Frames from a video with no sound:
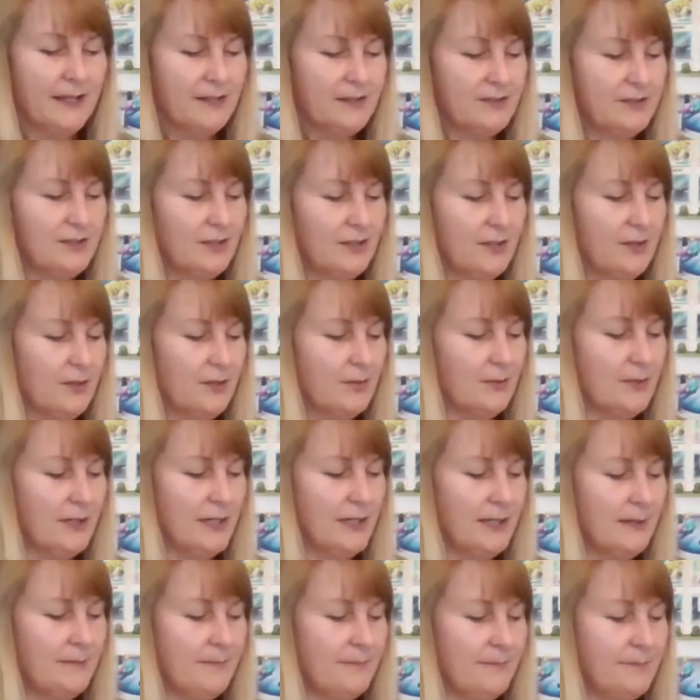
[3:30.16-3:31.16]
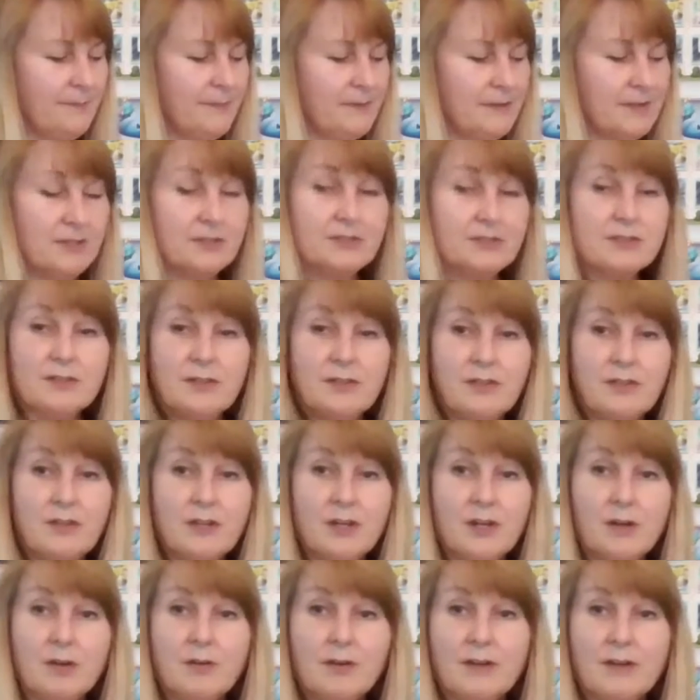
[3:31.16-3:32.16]
So um, just so you
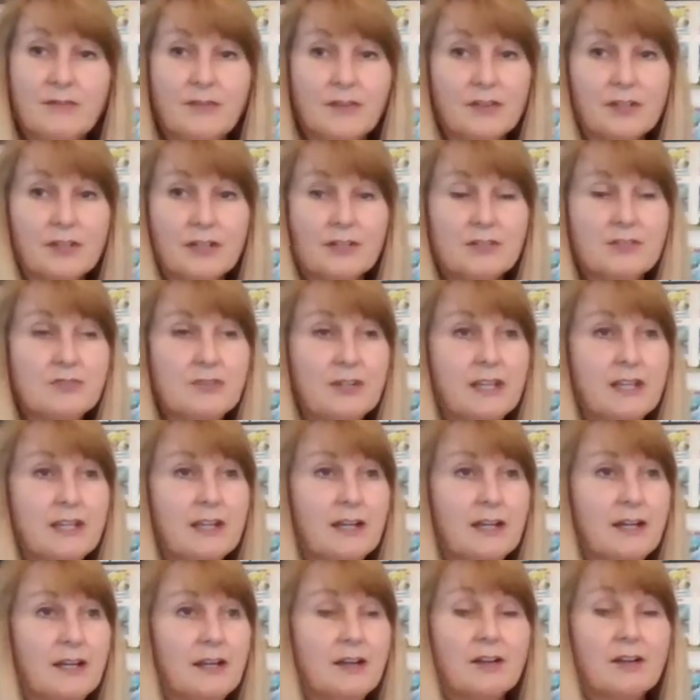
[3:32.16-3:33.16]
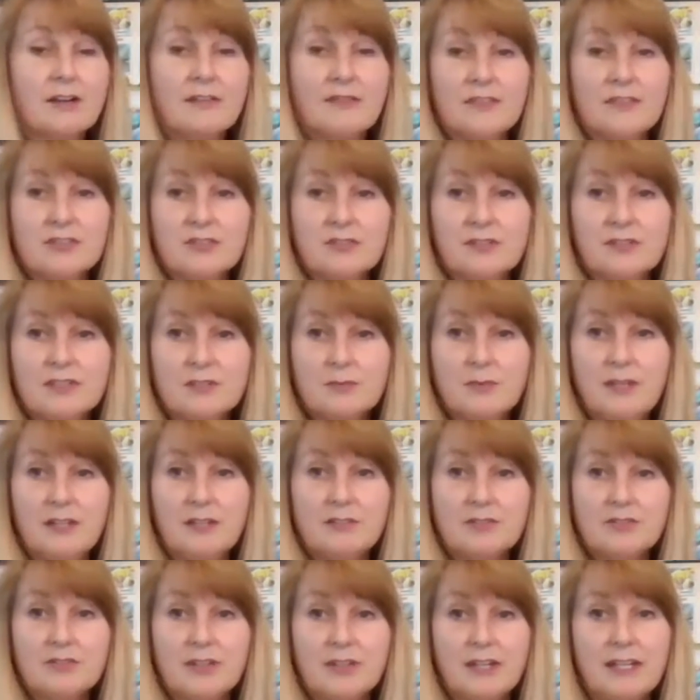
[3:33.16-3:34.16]
know, if you're going to drink an artificially
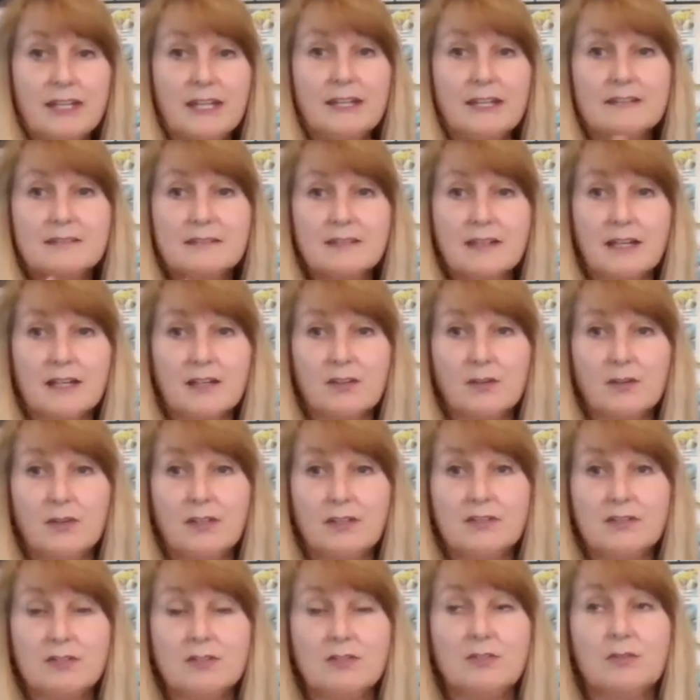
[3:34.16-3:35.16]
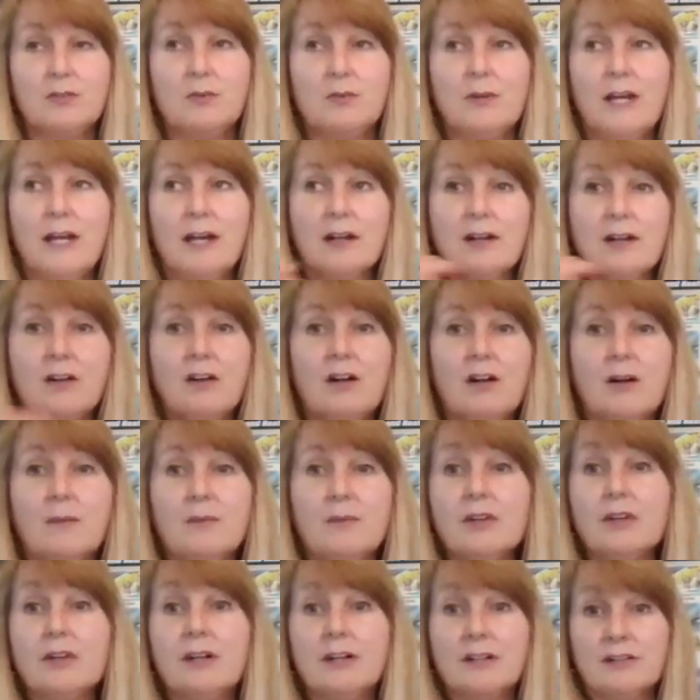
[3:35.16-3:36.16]
sweetened drink, it's not going to calm
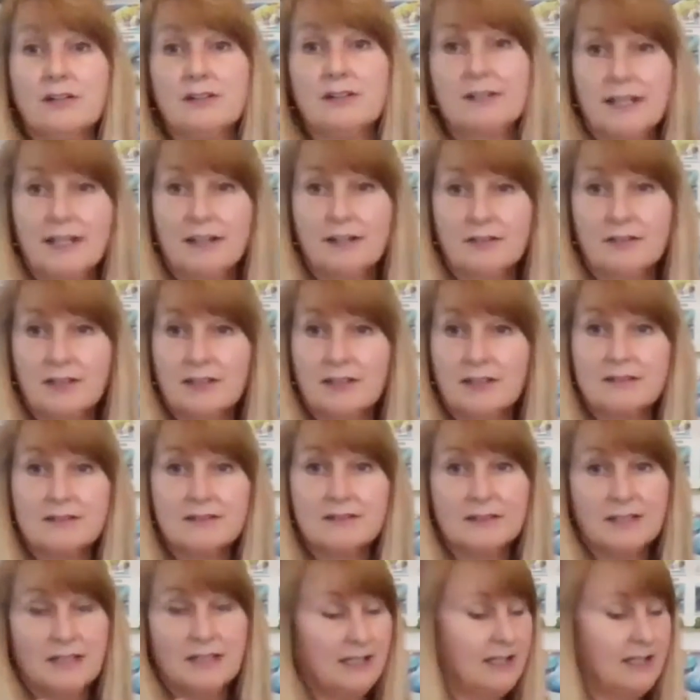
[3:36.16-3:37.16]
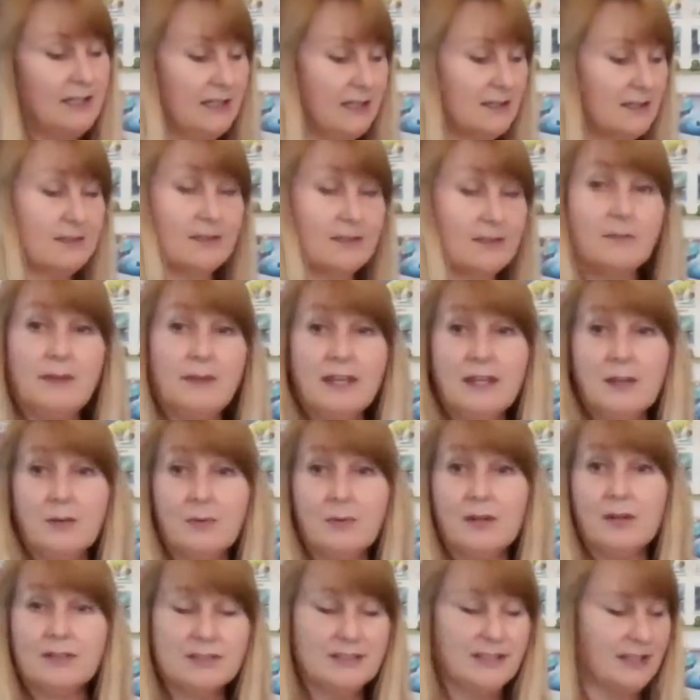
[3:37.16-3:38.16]
your hunger down. It's it's going to make it
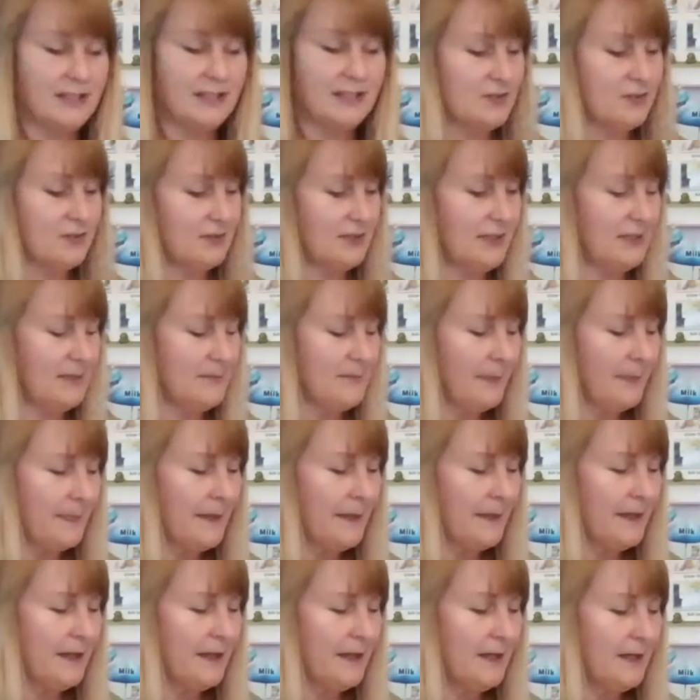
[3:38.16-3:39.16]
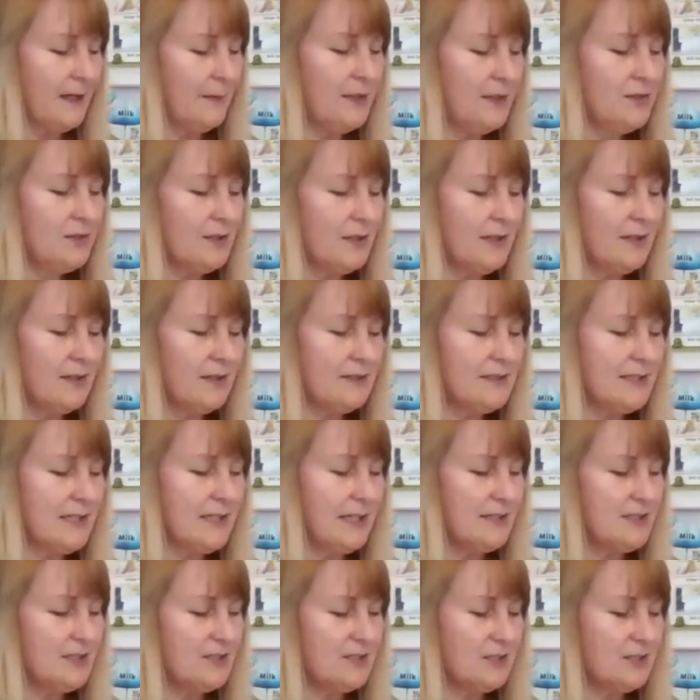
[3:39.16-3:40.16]
worse actually. Um, a, a,
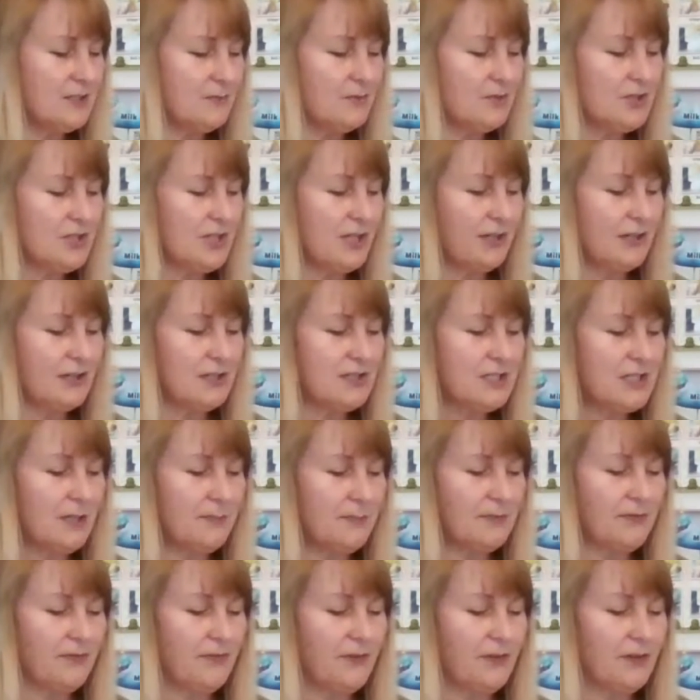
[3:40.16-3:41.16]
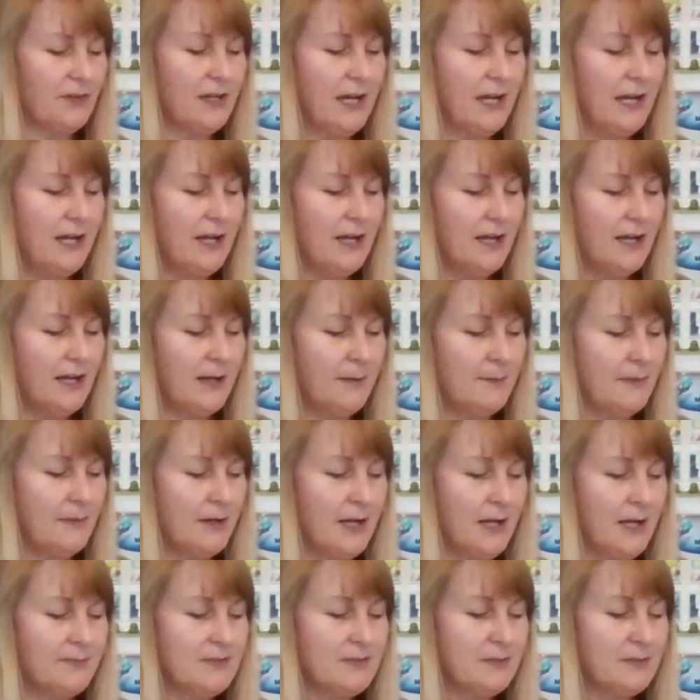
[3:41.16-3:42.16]
dietitian was sharing tips for um,
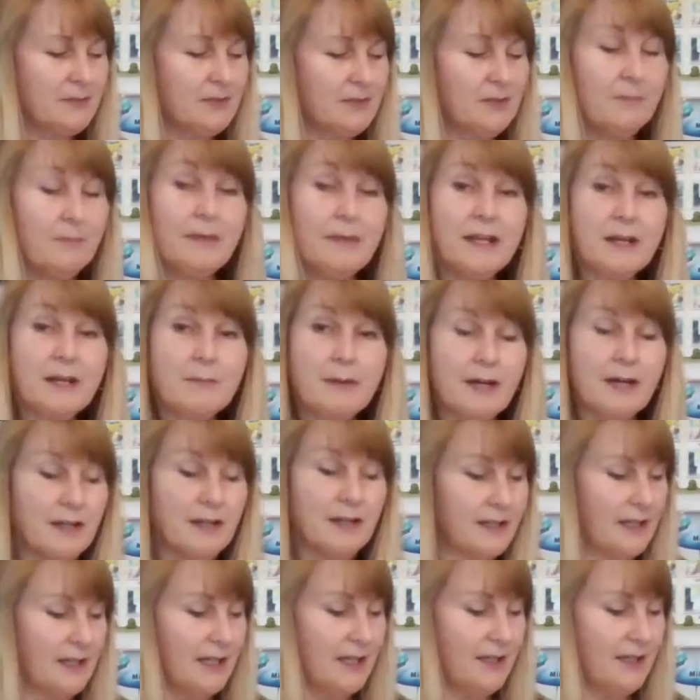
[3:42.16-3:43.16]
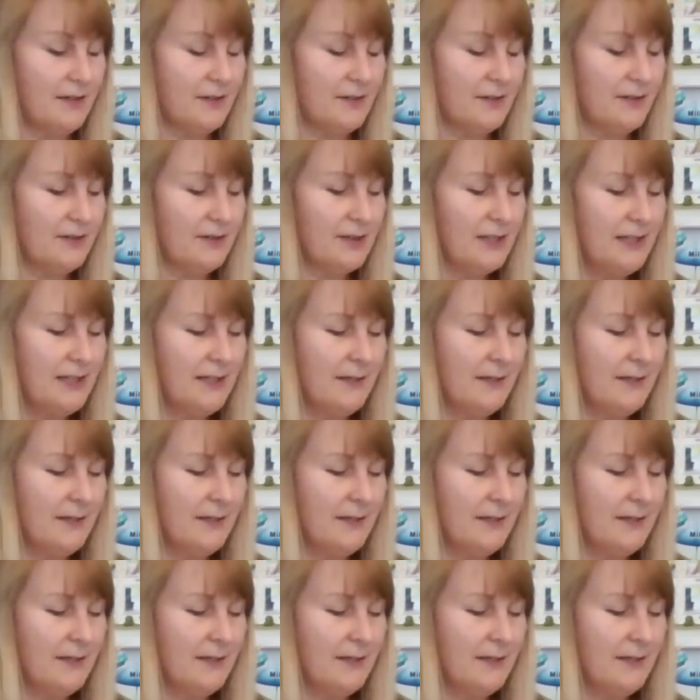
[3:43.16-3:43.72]
optimal metabolic health.